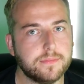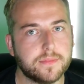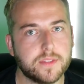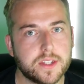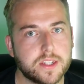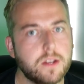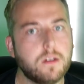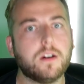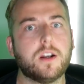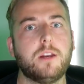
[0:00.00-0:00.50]

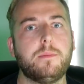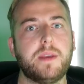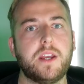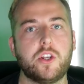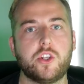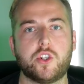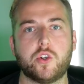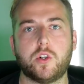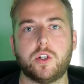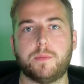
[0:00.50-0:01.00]
it's not going to be
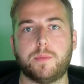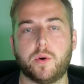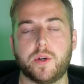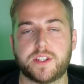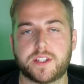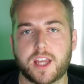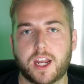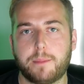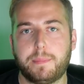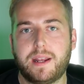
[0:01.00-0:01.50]
enjoyable.
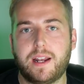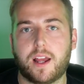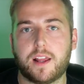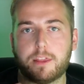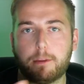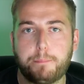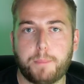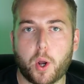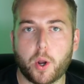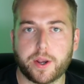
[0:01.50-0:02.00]
It's going to be
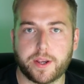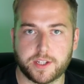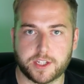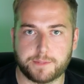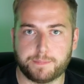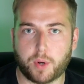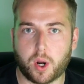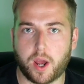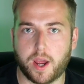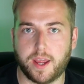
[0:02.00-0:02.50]
like the Pocket
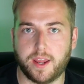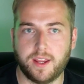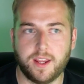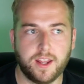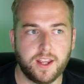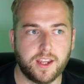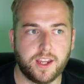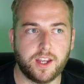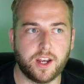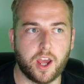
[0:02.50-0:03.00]
Sprite,
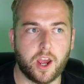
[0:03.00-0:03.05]
you